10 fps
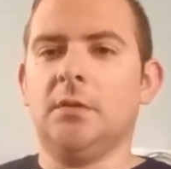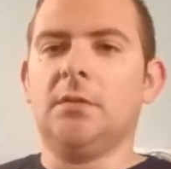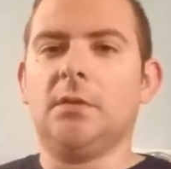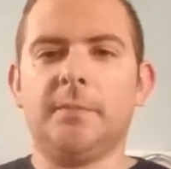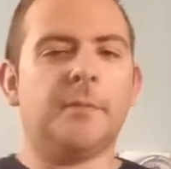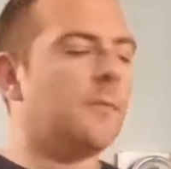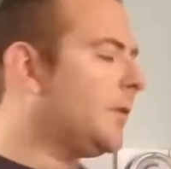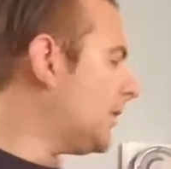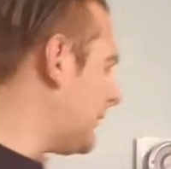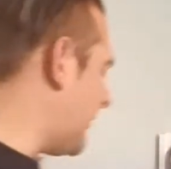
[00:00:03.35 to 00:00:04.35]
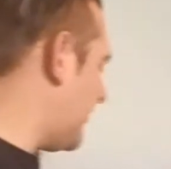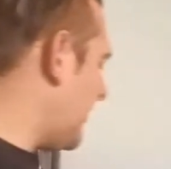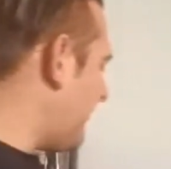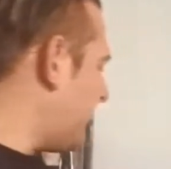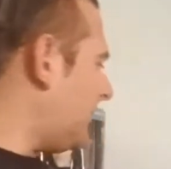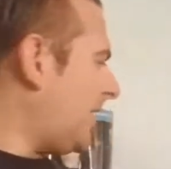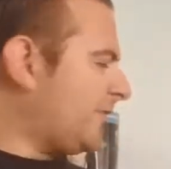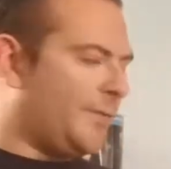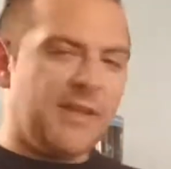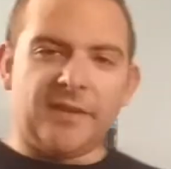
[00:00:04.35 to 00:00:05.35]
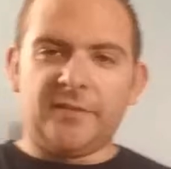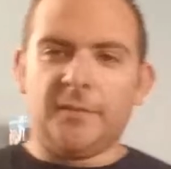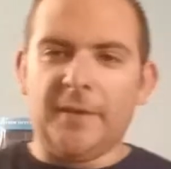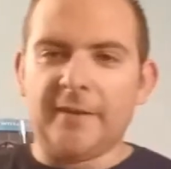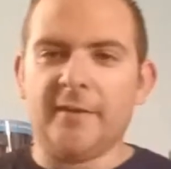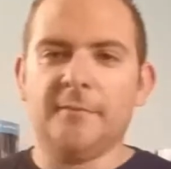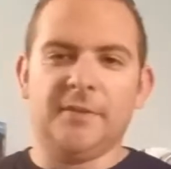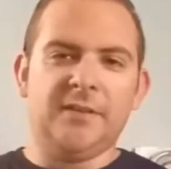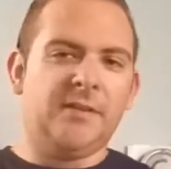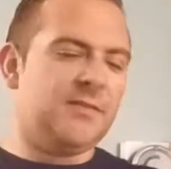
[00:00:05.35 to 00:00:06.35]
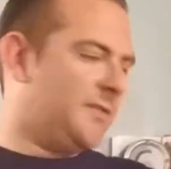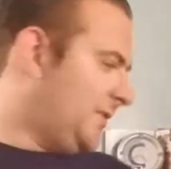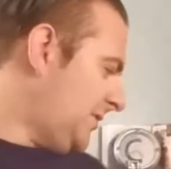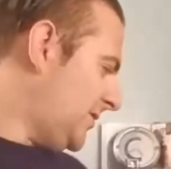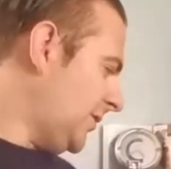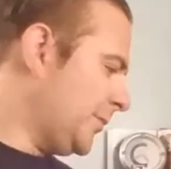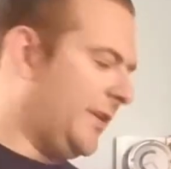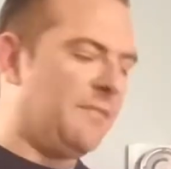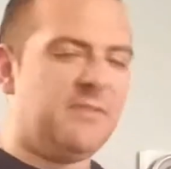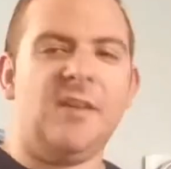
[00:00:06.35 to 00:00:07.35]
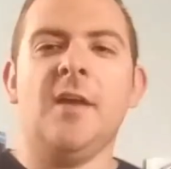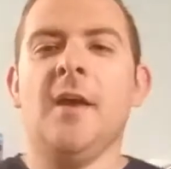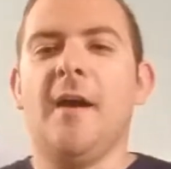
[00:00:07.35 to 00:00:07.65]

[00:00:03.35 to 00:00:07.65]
A little bit more of the stuff from last week added to the background, but as you can see, still pretty empty.